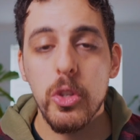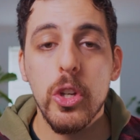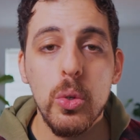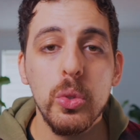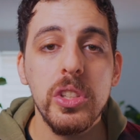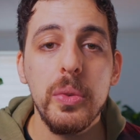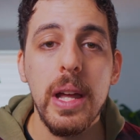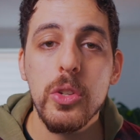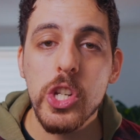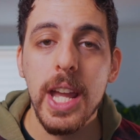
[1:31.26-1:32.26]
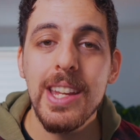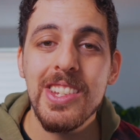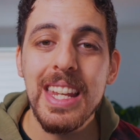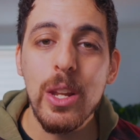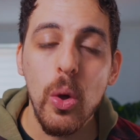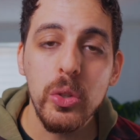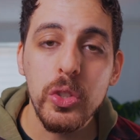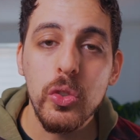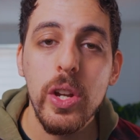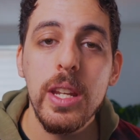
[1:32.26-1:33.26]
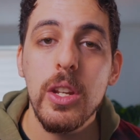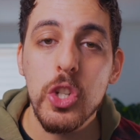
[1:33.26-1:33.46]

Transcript: You can also now change the lock screen